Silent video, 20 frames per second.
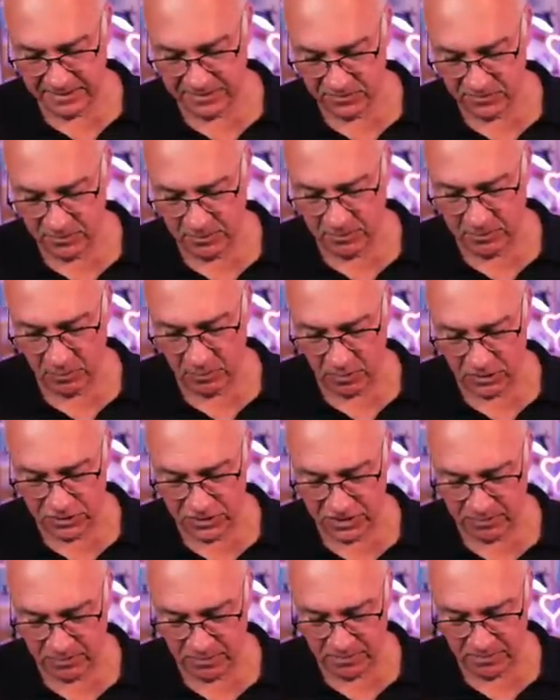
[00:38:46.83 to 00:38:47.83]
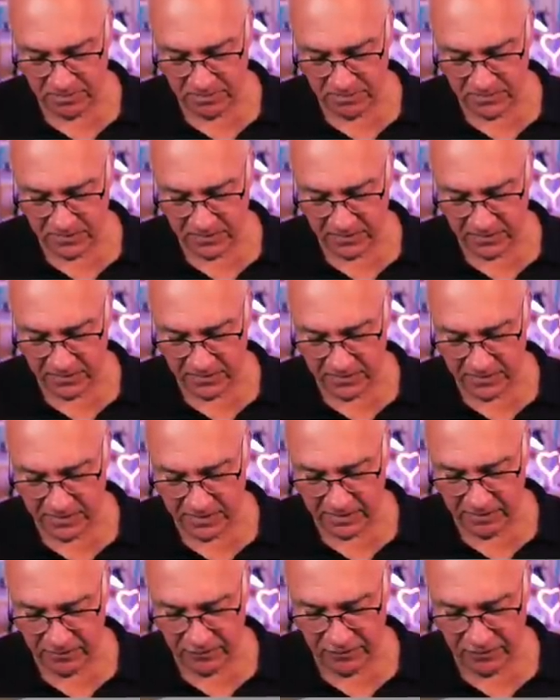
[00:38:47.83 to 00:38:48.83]
We've been watching
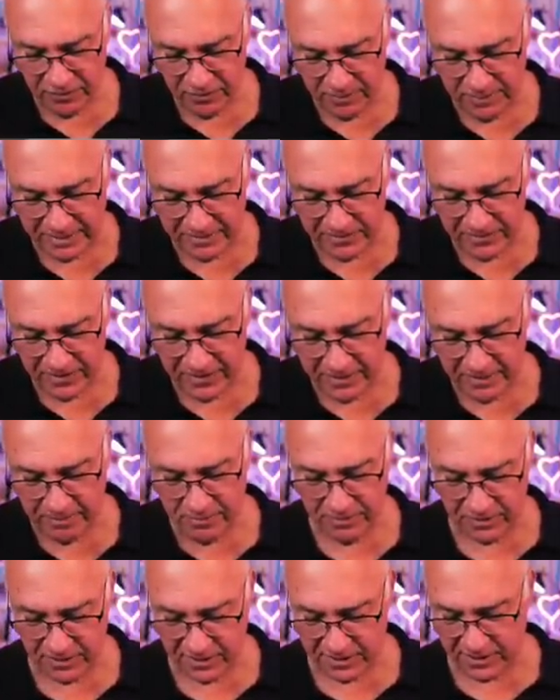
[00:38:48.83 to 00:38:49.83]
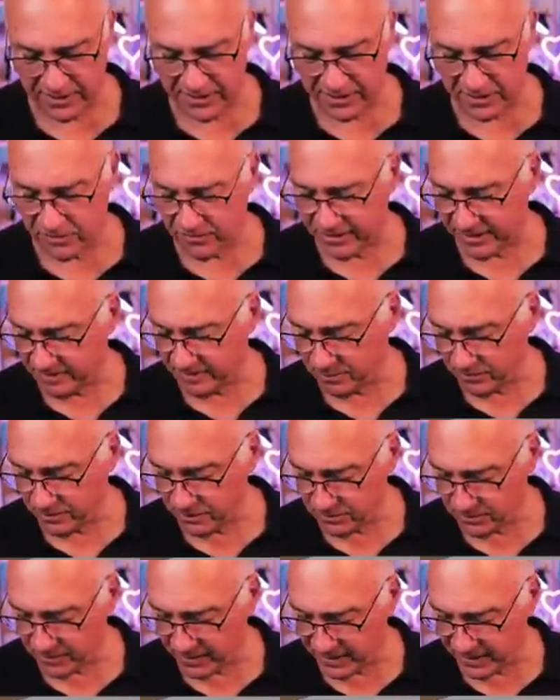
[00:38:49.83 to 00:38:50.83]
a fair amount of the politically incorrect British
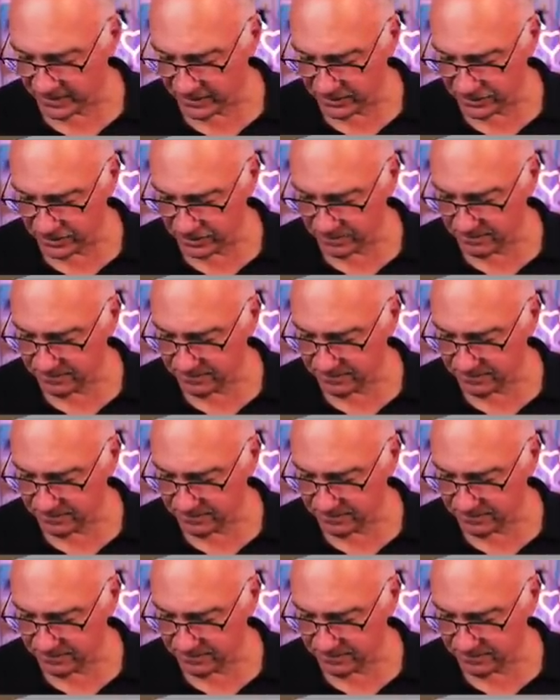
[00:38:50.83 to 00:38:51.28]
baking show.